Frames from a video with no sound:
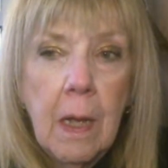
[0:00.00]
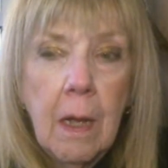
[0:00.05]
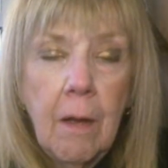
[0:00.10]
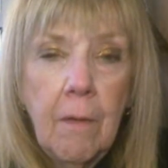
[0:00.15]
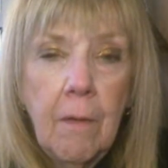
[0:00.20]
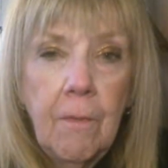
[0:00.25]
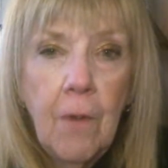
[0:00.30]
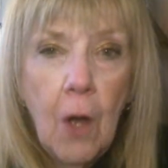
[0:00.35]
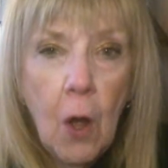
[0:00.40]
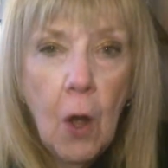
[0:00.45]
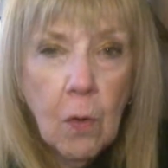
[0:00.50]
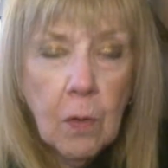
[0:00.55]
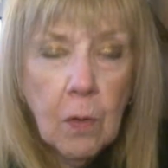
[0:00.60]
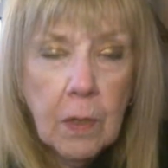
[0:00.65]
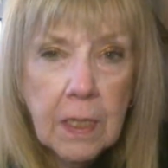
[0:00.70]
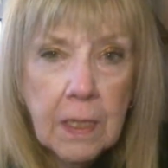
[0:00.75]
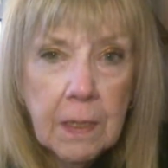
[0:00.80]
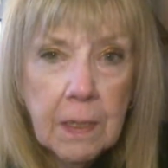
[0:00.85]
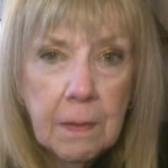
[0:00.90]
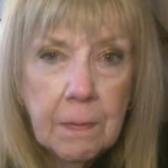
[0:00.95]

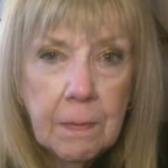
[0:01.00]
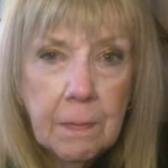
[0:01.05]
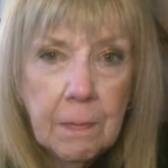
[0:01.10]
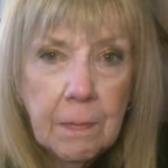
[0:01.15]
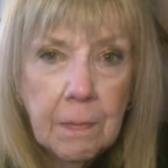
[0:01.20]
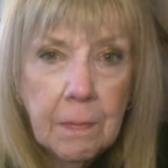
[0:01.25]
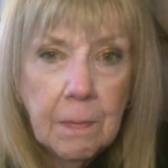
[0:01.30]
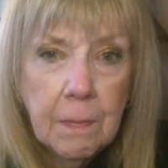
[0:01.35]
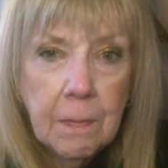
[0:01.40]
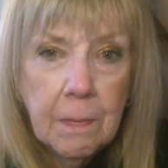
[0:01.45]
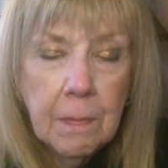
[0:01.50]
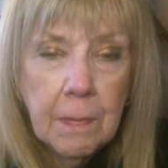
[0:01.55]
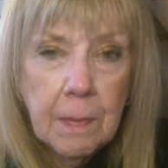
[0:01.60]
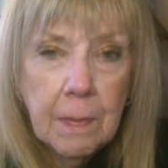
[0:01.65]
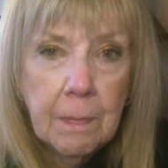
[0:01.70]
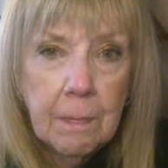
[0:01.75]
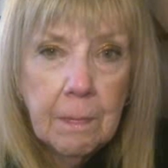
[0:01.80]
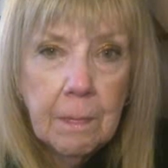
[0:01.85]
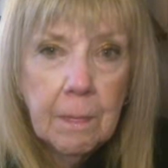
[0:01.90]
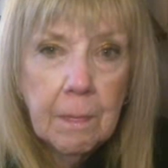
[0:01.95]
Folks,
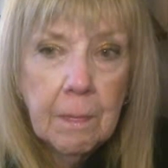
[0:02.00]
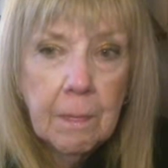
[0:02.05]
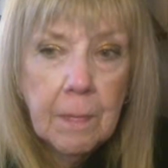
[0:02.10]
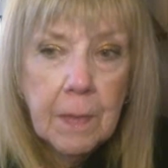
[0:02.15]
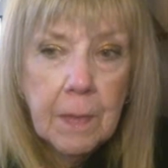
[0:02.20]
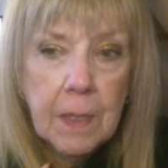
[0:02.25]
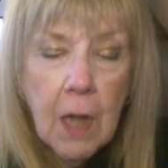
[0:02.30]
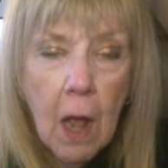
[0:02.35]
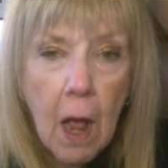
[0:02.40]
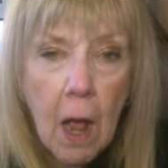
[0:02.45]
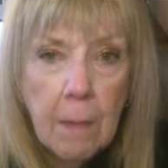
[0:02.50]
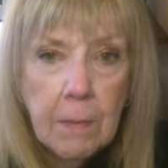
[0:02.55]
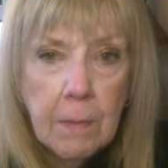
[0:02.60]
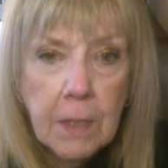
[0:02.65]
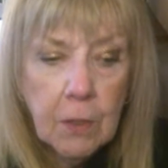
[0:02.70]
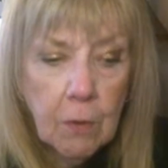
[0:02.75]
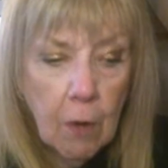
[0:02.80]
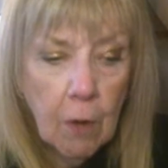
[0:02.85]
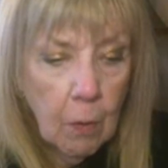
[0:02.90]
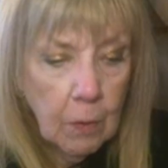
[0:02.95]
time
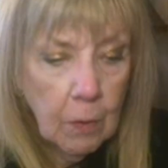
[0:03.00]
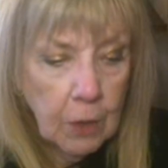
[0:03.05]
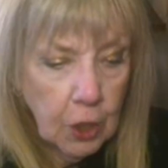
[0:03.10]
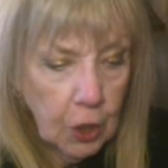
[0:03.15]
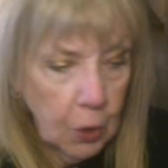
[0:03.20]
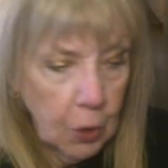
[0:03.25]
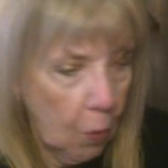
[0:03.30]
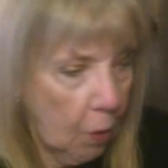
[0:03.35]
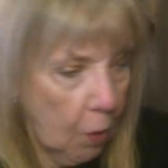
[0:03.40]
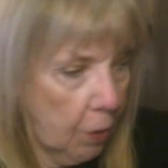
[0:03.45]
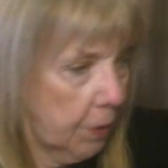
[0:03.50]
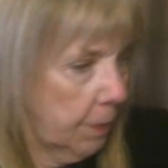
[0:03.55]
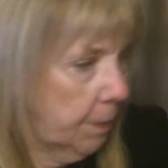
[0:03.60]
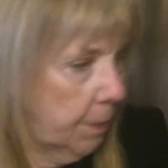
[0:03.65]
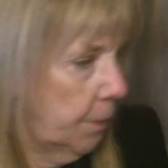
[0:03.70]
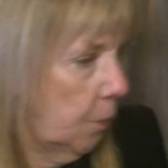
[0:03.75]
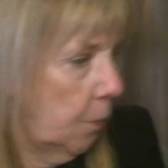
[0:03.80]
is growing short.